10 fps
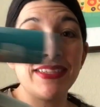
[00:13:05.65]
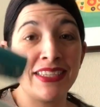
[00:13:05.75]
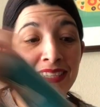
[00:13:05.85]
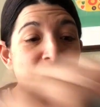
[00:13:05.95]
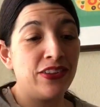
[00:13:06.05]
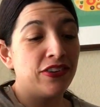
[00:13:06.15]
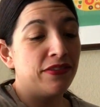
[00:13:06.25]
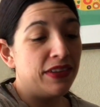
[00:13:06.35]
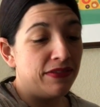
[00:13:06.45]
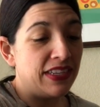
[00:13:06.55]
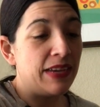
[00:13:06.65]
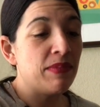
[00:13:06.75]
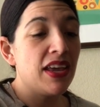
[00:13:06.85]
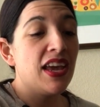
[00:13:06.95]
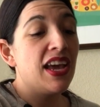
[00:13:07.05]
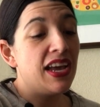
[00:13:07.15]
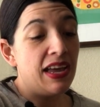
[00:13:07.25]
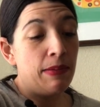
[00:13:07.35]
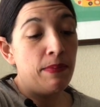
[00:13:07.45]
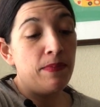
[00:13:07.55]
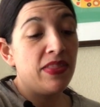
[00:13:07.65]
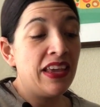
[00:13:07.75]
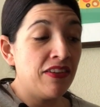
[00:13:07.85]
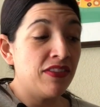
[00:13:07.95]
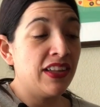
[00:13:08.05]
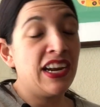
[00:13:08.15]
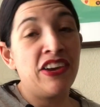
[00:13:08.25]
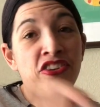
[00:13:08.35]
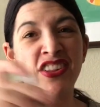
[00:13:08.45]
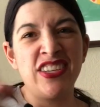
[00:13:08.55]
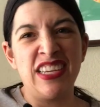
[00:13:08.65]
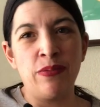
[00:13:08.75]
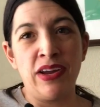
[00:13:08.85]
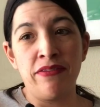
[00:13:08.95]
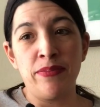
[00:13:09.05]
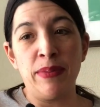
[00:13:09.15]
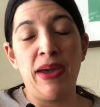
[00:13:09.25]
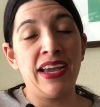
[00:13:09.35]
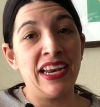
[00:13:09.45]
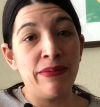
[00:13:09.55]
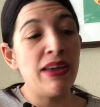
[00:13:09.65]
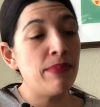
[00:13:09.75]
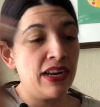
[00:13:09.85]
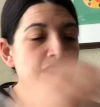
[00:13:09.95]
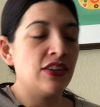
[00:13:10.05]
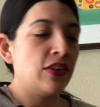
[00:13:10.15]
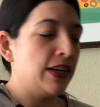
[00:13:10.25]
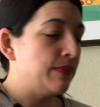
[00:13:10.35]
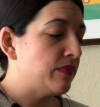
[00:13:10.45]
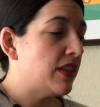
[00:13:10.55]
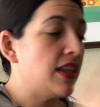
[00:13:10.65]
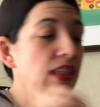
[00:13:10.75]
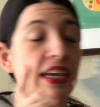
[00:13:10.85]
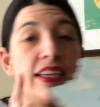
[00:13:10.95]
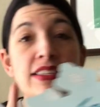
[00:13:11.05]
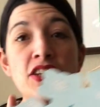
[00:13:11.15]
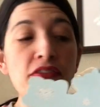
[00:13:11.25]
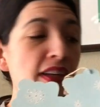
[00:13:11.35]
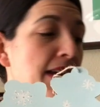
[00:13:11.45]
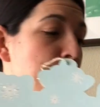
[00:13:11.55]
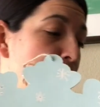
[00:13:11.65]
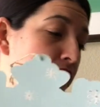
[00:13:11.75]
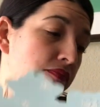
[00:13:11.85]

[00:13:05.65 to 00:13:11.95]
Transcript: ones is $1.50, a thing of glitter, and you're only using one from the pack anyway, but $1, the snowflake,